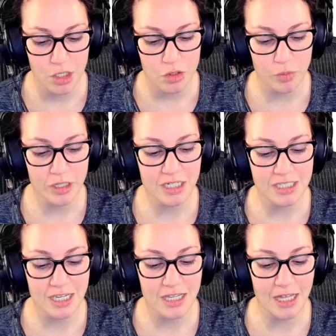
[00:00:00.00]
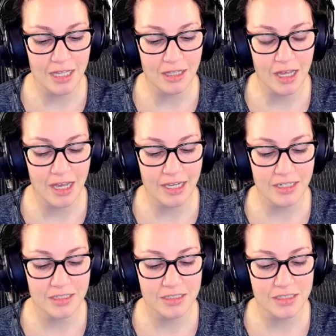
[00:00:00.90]
So we're going to say that line
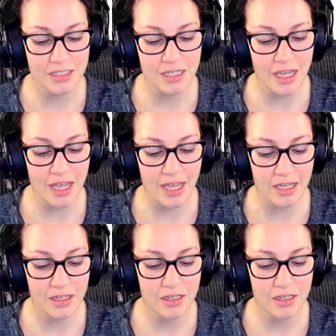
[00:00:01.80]
CA